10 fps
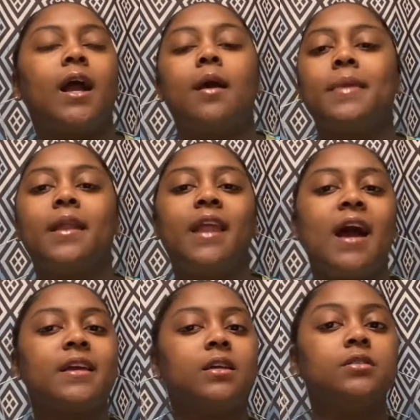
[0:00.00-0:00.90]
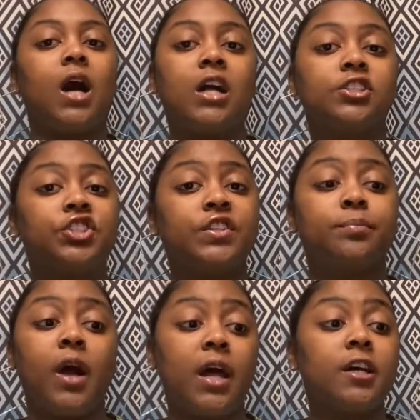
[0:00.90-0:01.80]
I'm not knocking Dollar Tree
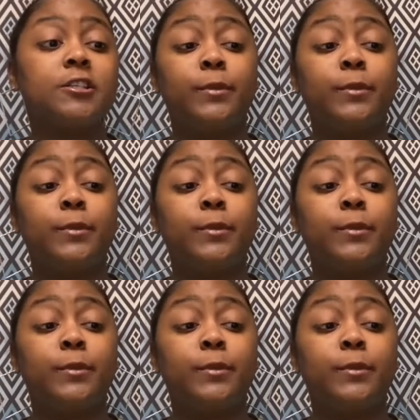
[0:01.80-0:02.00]
products,